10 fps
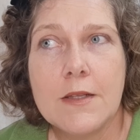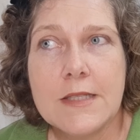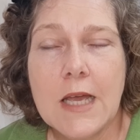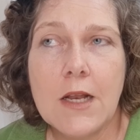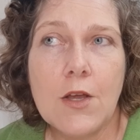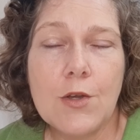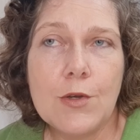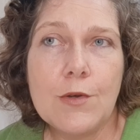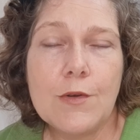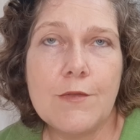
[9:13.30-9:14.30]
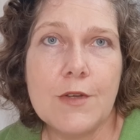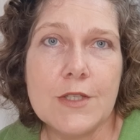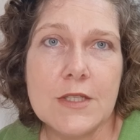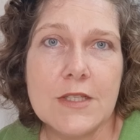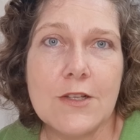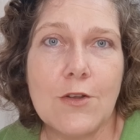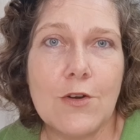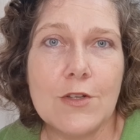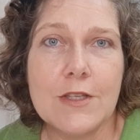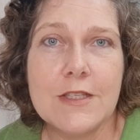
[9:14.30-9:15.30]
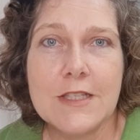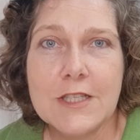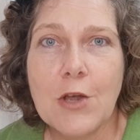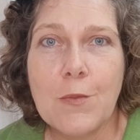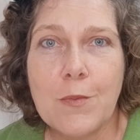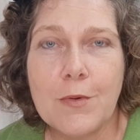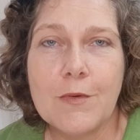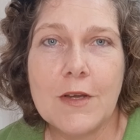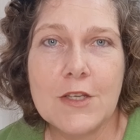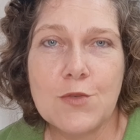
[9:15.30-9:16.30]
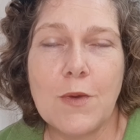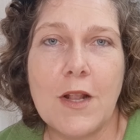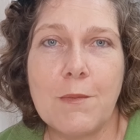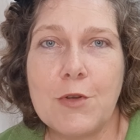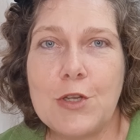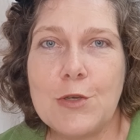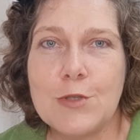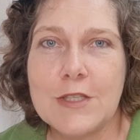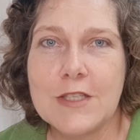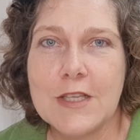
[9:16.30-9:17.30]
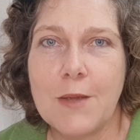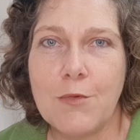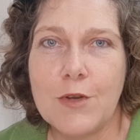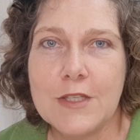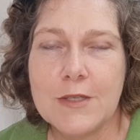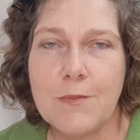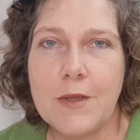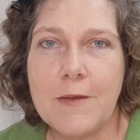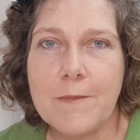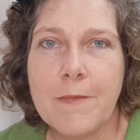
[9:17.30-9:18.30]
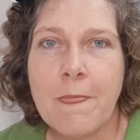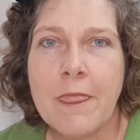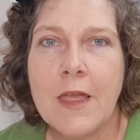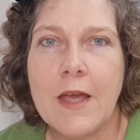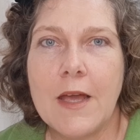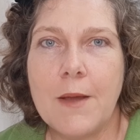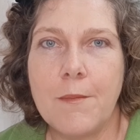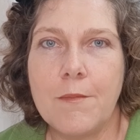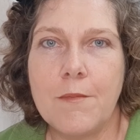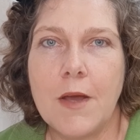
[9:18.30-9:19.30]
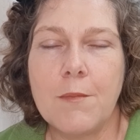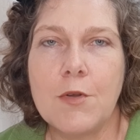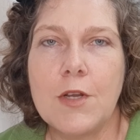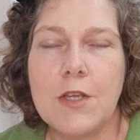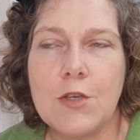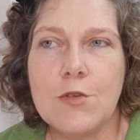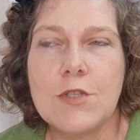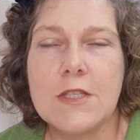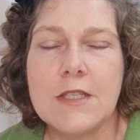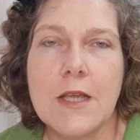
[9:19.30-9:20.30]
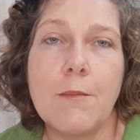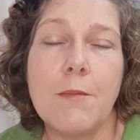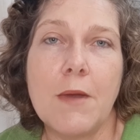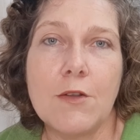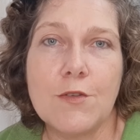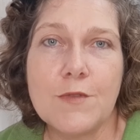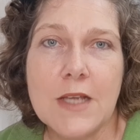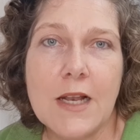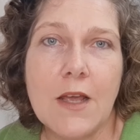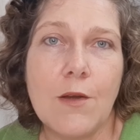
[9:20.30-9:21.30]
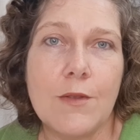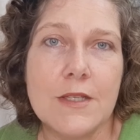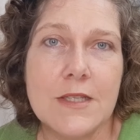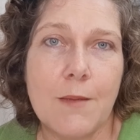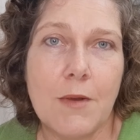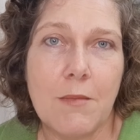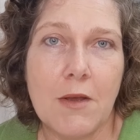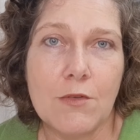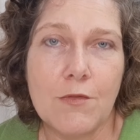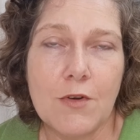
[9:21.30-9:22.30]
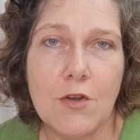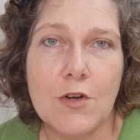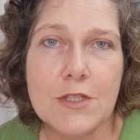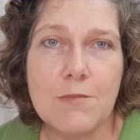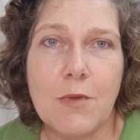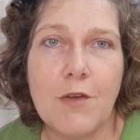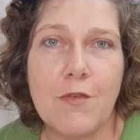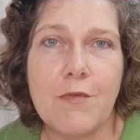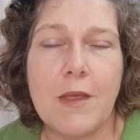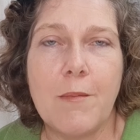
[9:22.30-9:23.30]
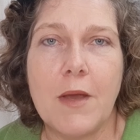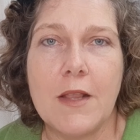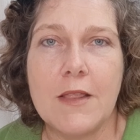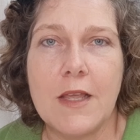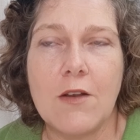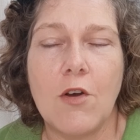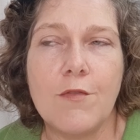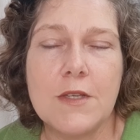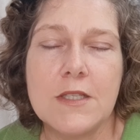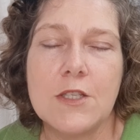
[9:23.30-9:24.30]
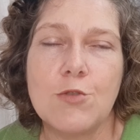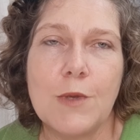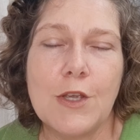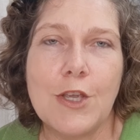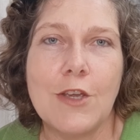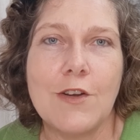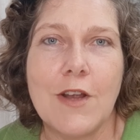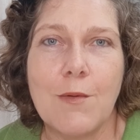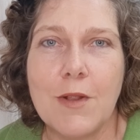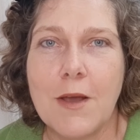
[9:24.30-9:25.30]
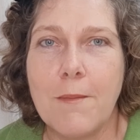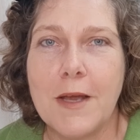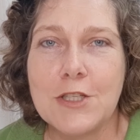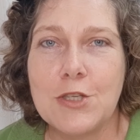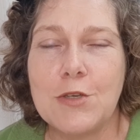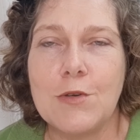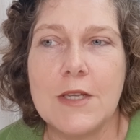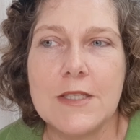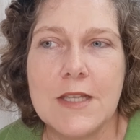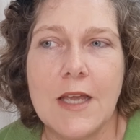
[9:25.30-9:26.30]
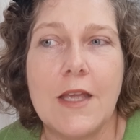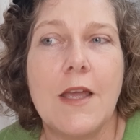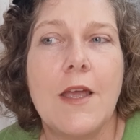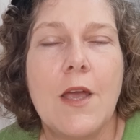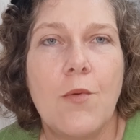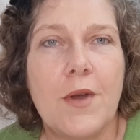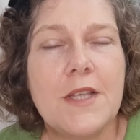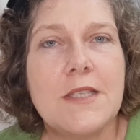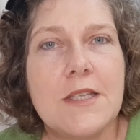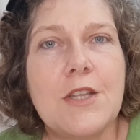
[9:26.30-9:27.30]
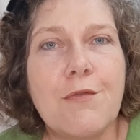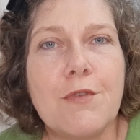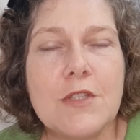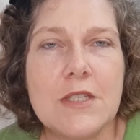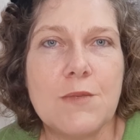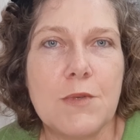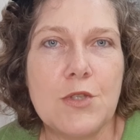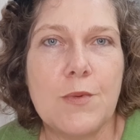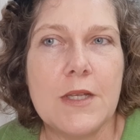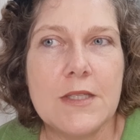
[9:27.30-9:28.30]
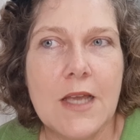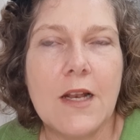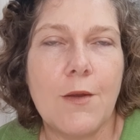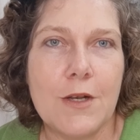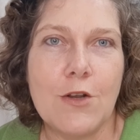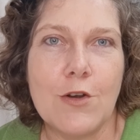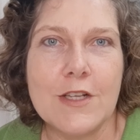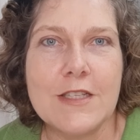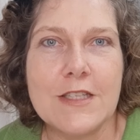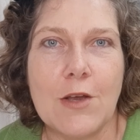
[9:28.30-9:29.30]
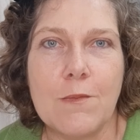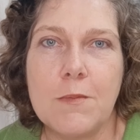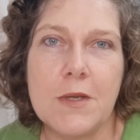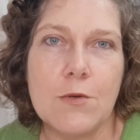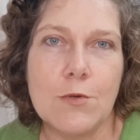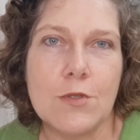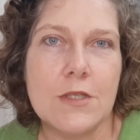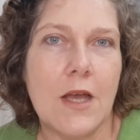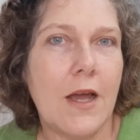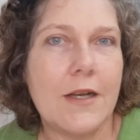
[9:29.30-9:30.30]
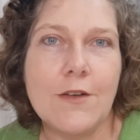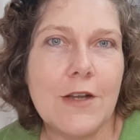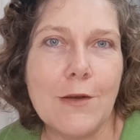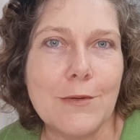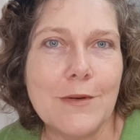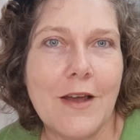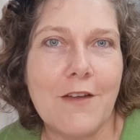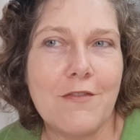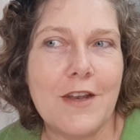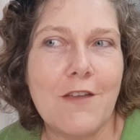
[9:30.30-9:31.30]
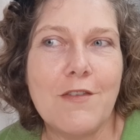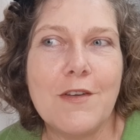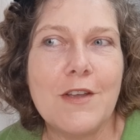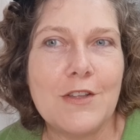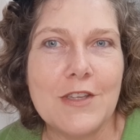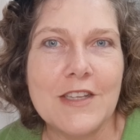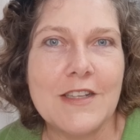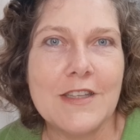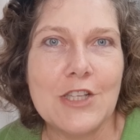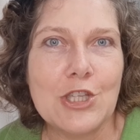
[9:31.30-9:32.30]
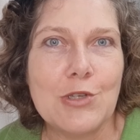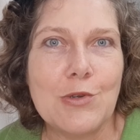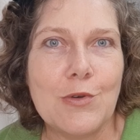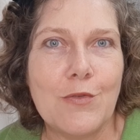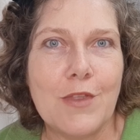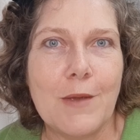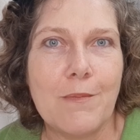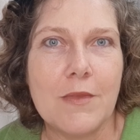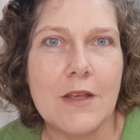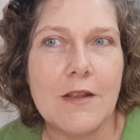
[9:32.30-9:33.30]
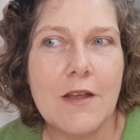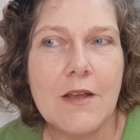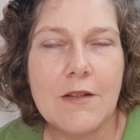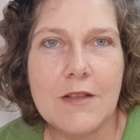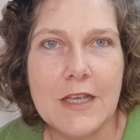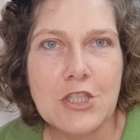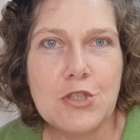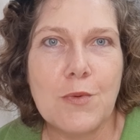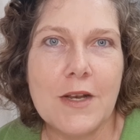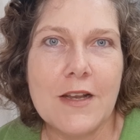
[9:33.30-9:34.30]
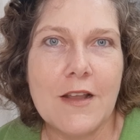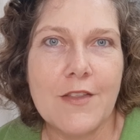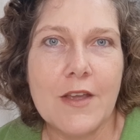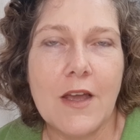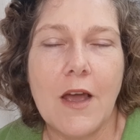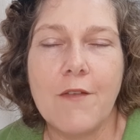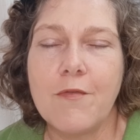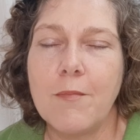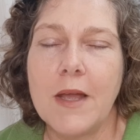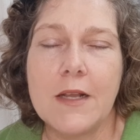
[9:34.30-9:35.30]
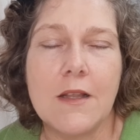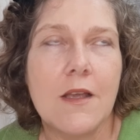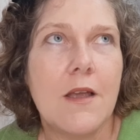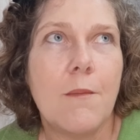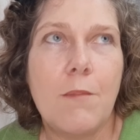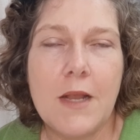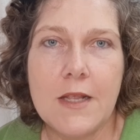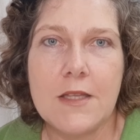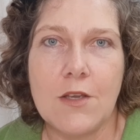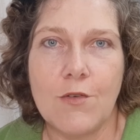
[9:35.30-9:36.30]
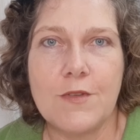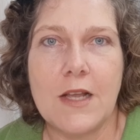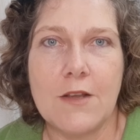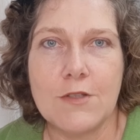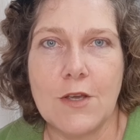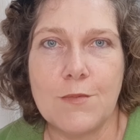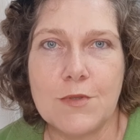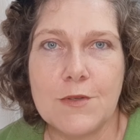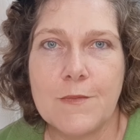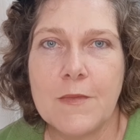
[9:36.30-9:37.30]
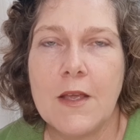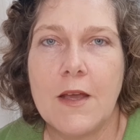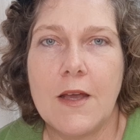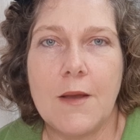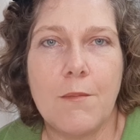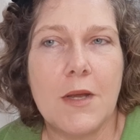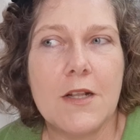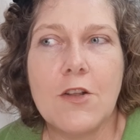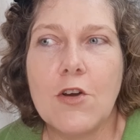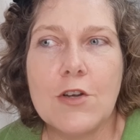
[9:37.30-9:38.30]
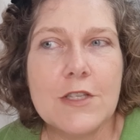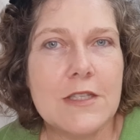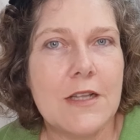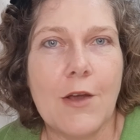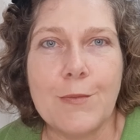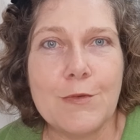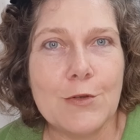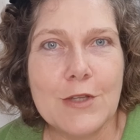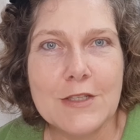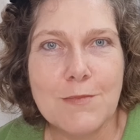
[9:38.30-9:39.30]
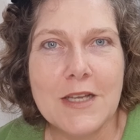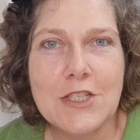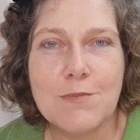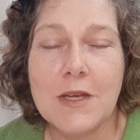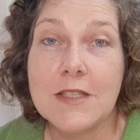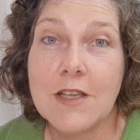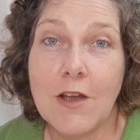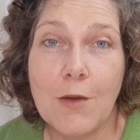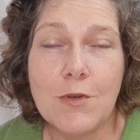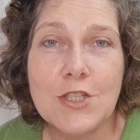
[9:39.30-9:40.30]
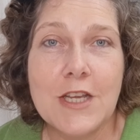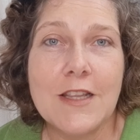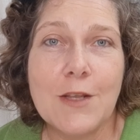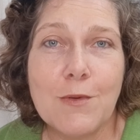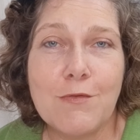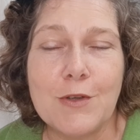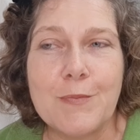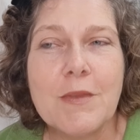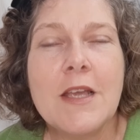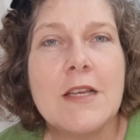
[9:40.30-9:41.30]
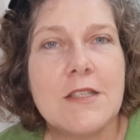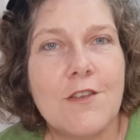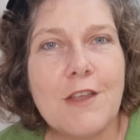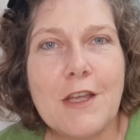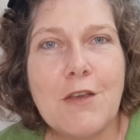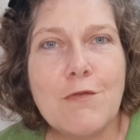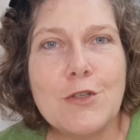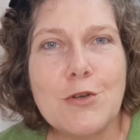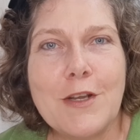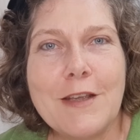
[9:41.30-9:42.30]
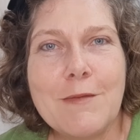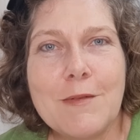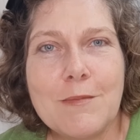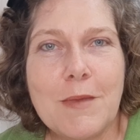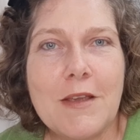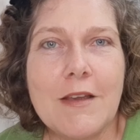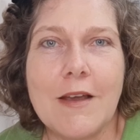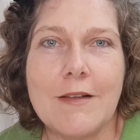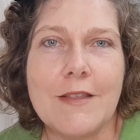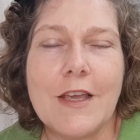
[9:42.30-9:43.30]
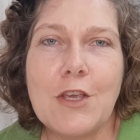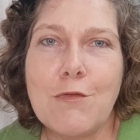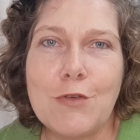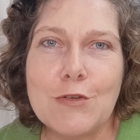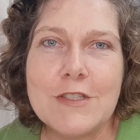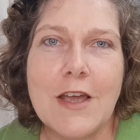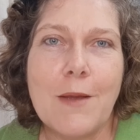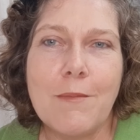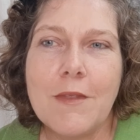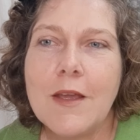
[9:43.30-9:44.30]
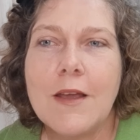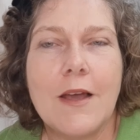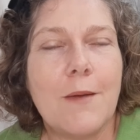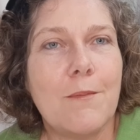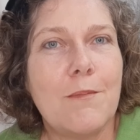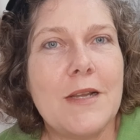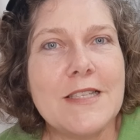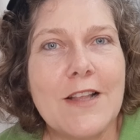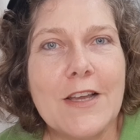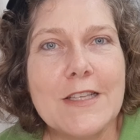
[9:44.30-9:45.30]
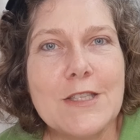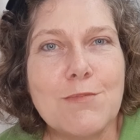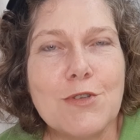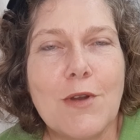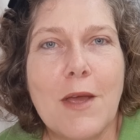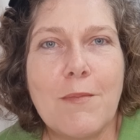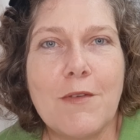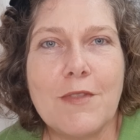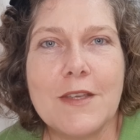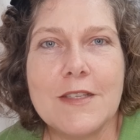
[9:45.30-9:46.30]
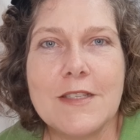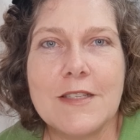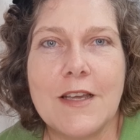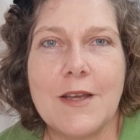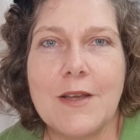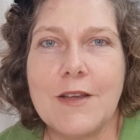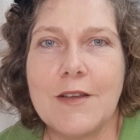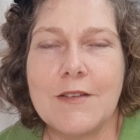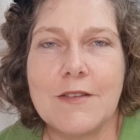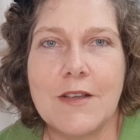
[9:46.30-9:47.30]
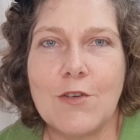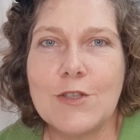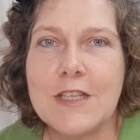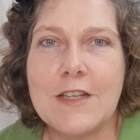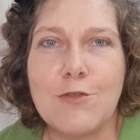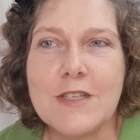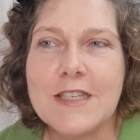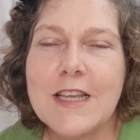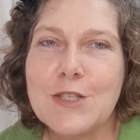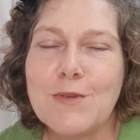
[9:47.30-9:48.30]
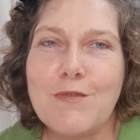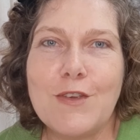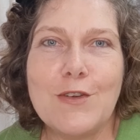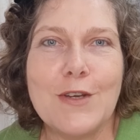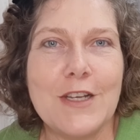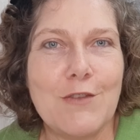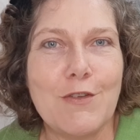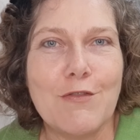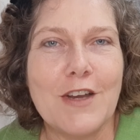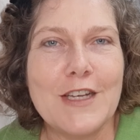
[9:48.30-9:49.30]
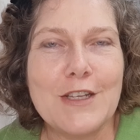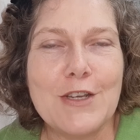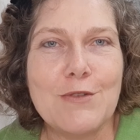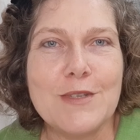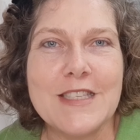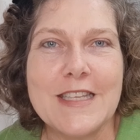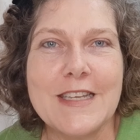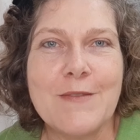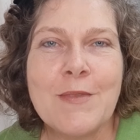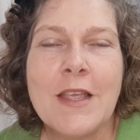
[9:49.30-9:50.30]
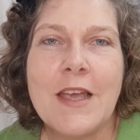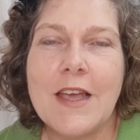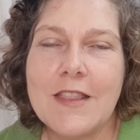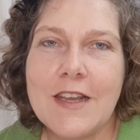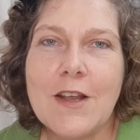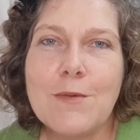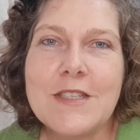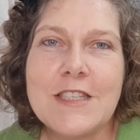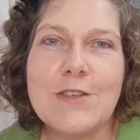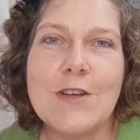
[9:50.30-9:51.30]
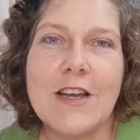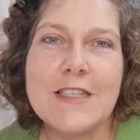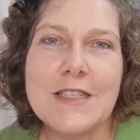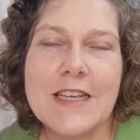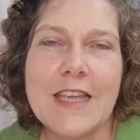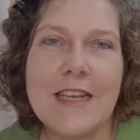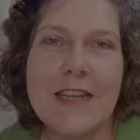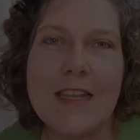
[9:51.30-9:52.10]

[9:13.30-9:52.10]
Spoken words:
tallow versus lard soap as well. I'm going to use the same recipe. I'm going to use the same amount of tallow and the same amount of lard in both of them. And then after 6-week year, I will come back to you and say, what is the differences between tallow and lard and soap? Because I don't know. I've never done the two of them next to one another. I've made plenty of tallow soaps. But lard, no, not as much, but so I will share that with you. So thank you for joining me, and thank you for your time. Please like and subscribe if this content resonates with you and if you find it interesting. And then I will see you guys again in